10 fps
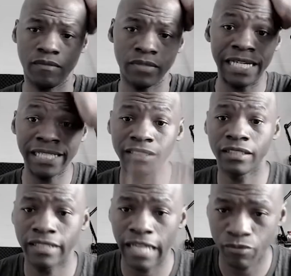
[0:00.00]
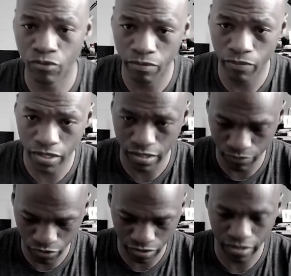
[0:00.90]
that is the TypeScript part.
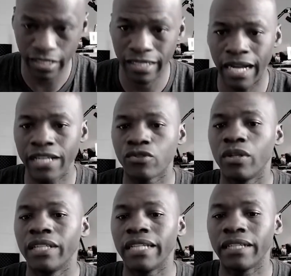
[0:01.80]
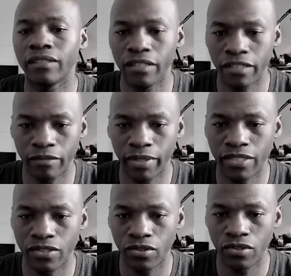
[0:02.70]
I'm just gonna isolate that a little
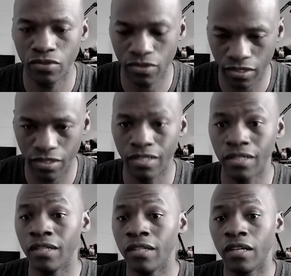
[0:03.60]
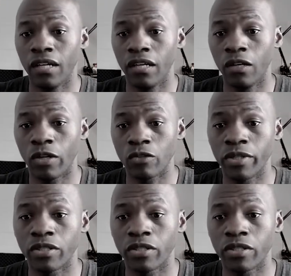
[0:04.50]
bit so you see what we're